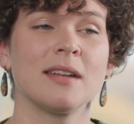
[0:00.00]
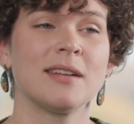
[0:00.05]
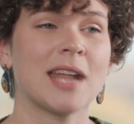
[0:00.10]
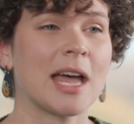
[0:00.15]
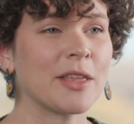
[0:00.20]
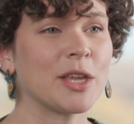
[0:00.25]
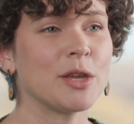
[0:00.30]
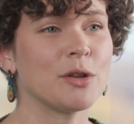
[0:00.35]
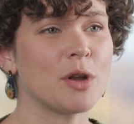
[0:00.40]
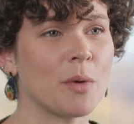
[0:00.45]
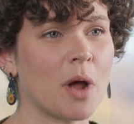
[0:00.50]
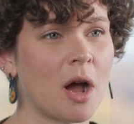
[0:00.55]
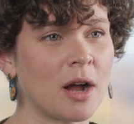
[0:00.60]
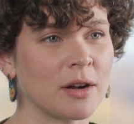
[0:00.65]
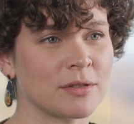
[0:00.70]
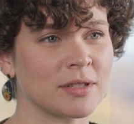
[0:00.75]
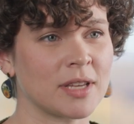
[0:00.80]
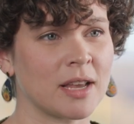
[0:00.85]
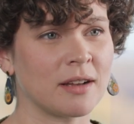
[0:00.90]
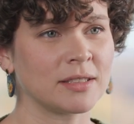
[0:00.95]
Now that you know what
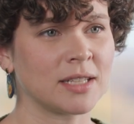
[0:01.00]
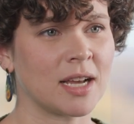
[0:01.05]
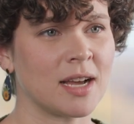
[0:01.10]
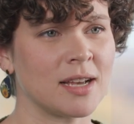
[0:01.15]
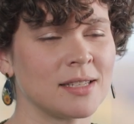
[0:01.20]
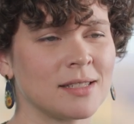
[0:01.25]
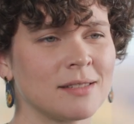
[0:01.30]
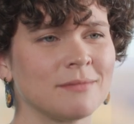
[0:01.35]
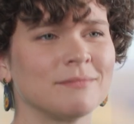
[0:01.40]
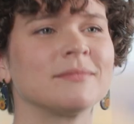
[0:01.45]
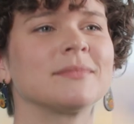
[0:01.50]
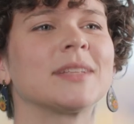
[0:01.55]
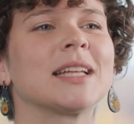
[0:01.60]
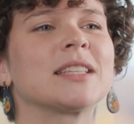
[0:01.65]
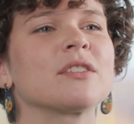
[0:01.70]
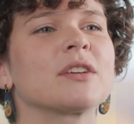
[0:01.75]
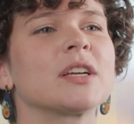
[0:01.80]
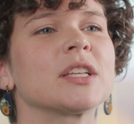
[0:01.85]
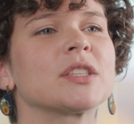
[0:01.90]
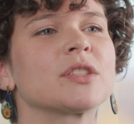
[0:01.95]
autoscale does,
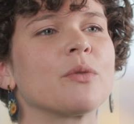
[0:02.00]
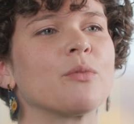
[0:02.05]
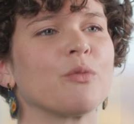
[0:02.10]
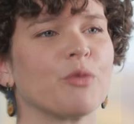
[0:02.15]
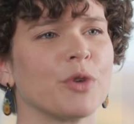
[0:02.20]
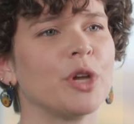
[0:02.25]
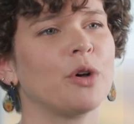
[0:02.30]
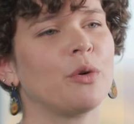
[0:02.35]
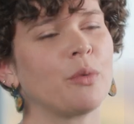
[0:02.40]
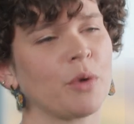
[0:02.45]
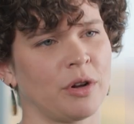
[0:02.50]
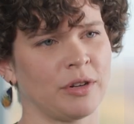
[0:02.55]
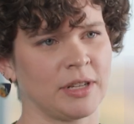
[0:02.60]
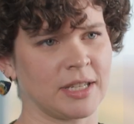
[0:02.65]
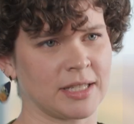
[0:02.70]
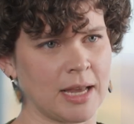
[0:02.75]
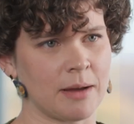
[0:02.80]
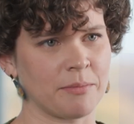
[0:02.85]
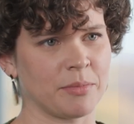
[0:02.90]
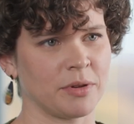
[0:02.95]
let's look at some real-world
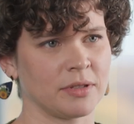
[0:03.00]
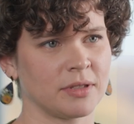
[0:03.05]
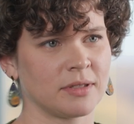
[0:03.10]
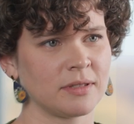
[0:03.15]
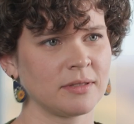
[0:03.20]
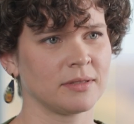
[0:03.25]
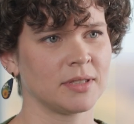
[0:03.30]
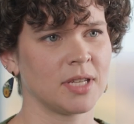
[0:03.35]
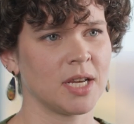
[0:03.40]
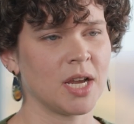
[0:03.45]
examples.